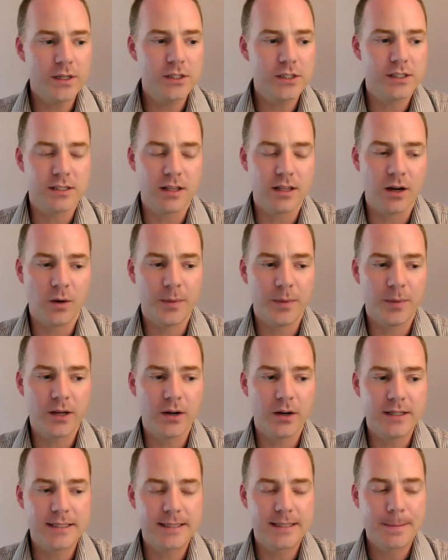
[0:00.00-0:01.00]
though,
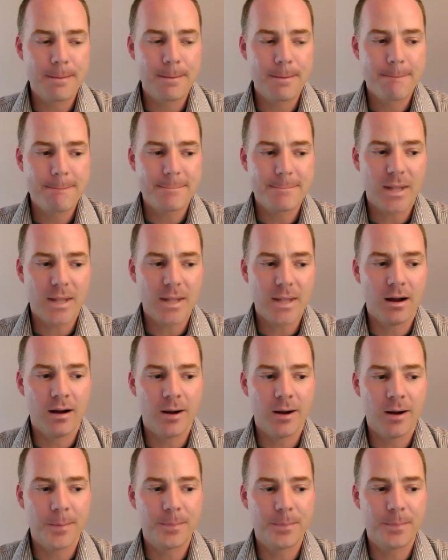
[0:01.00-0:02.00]
because
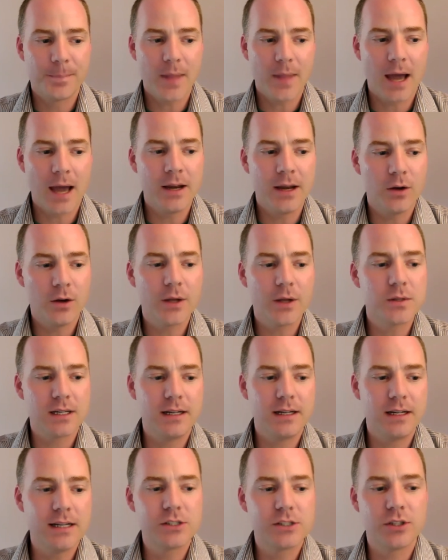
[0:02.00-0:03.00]
I know there was an
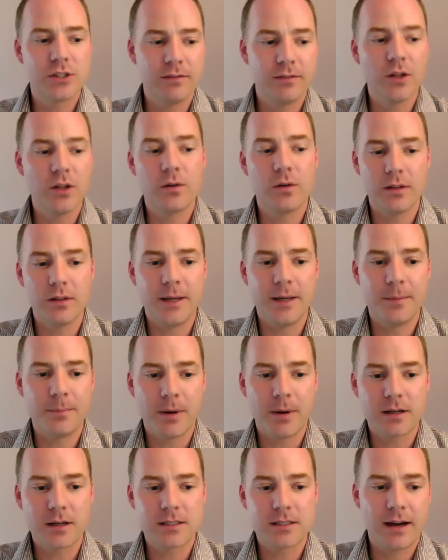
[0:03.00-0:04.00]
initiative locally in
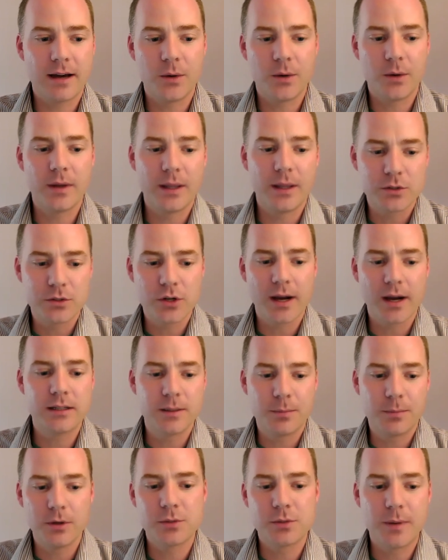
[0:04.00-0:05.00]
Bucks County where they were trying to
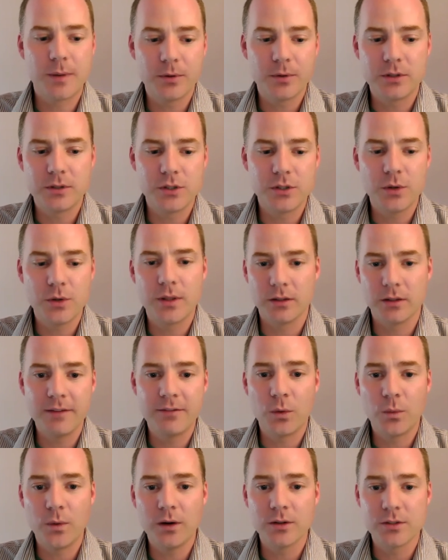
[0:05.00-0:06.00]
push people to do their
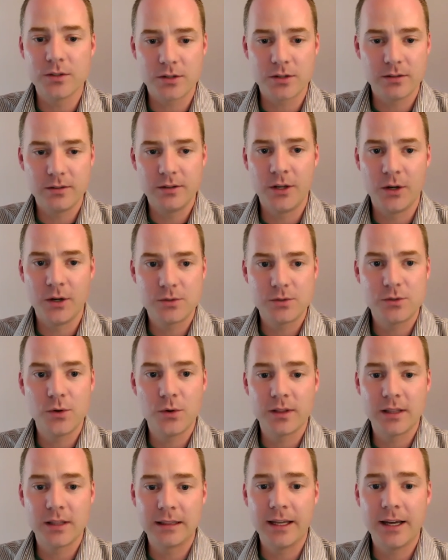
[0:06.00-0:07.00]
living wills, you know, sooner
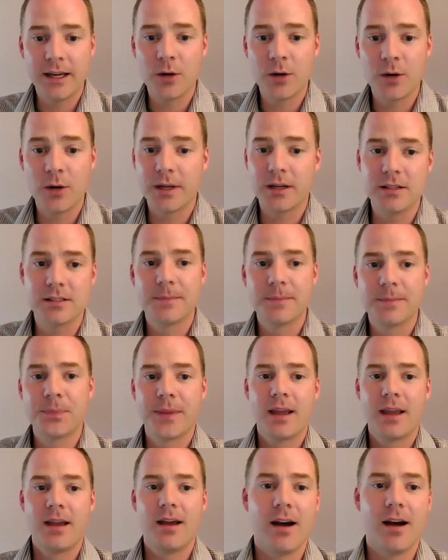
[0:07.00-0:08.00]
than later, because, you
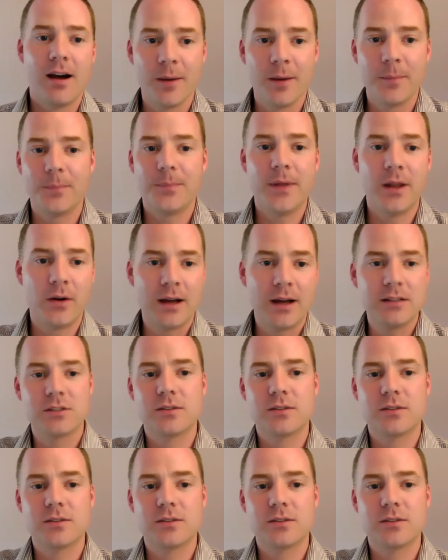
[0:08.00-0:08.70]
know, as